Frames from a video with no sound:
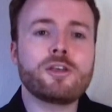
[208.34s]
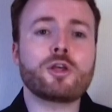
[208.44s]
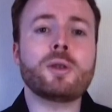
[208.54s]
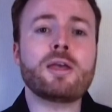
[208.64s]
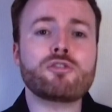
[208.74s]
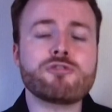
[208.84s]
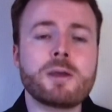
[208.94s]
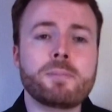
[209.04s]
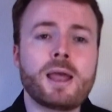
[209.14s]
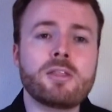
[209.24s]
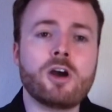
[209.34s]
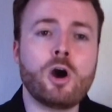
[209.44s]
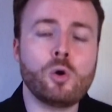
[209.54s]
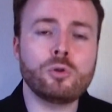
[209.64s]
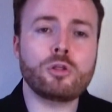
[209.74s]
So let's try and play the
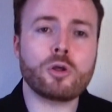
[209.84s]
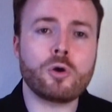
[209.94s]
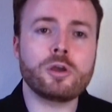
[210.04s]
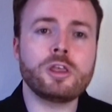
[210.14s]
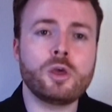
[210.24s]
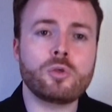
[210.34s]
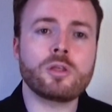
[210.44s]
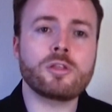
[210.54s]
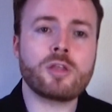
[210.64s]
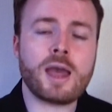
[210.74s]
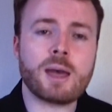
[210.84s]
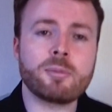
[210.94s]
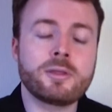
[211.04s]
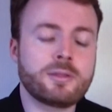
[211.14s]
whole song using the tab.